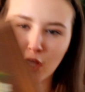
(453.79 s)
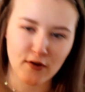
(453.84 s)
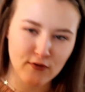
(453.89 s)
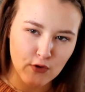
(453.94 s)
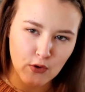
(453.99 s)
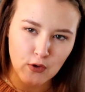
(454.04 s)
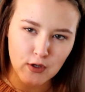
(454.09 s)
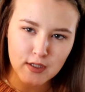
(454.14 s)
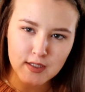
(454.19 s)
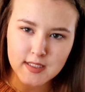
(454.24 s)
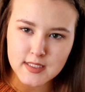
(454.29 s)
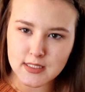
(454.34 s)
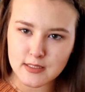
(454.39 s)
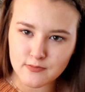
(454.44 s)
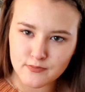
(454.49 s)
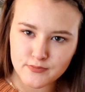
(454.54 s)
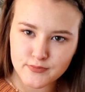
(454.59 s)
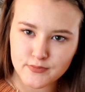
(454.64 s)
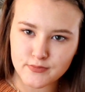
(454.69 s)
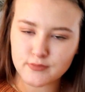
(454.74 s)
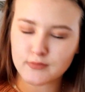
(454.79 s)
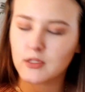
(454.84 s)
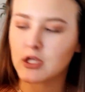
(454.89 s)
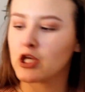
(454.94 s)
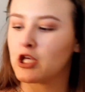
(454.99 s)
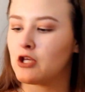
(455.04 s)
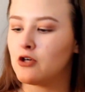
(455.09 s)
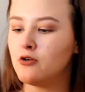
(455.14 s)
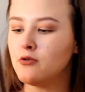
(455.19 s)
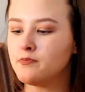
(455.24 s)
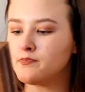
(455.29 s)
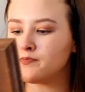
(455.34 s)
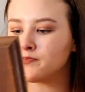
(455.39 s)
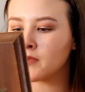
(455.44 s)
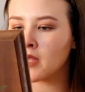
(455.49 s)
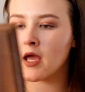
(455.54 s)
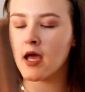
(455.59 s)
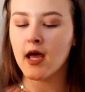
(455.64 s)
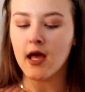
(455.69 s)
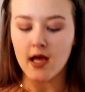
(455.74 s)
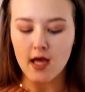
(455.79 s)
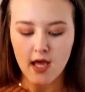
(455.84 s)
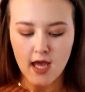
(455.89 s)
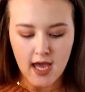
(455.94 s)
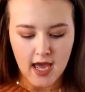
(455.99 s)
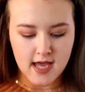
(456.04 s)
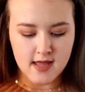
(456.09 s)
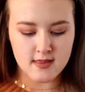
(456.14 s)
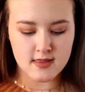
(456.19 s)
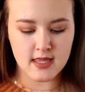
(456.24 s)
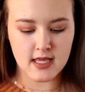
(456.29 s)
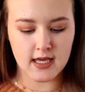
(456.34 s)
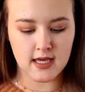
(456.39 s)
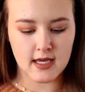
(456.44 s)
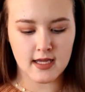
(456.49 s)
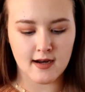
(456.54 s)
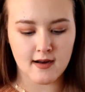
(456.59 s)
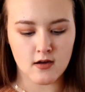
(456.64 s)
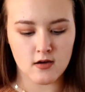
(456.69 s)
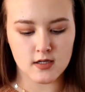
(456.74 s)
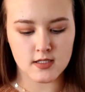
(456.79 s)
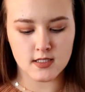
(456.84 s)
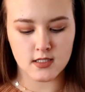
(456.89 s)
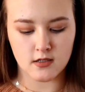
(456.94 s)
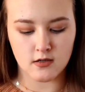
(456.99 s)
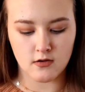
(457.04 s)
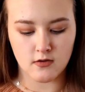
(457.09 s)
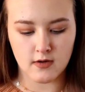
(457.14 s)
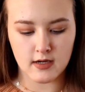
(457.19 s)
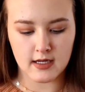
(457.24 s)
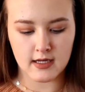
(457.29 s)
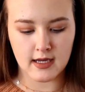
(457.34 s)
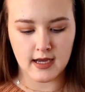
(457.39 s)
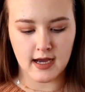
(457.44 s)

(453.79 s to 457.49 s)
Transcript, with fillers: of course. Cute. And then I also